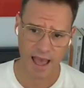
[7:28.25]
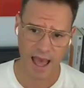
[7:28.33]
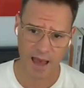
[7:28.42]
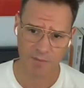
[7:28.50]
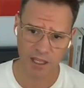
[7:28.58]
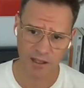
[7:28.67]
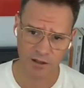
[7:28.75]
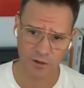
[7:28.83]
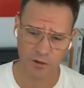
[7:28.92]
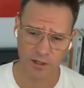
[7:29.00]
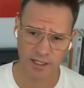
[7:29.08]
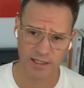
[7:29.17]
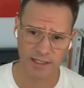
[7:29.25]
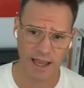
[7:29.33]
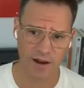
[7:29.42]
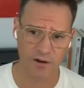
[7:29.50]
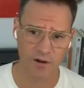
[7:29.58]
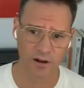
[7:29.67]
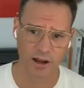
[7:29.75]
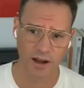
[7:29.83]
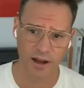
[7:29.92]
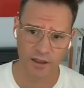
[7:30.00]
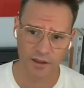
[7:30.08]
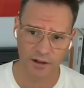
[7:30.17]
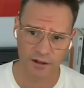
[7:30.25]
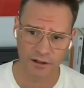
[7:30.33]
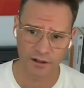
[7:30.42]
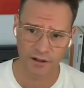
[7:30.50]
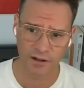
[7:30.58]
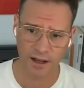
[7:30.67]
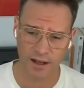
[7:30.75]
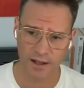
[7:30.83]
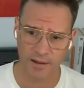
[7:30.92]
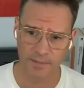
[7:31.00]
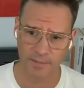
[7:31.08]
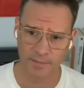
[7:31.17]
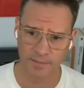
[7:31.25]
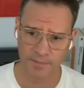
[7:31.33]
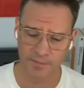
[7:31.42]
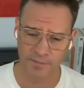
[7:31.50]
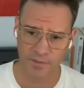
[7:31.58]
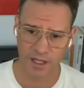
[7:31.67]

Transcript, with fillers: Abby, who is our other, um,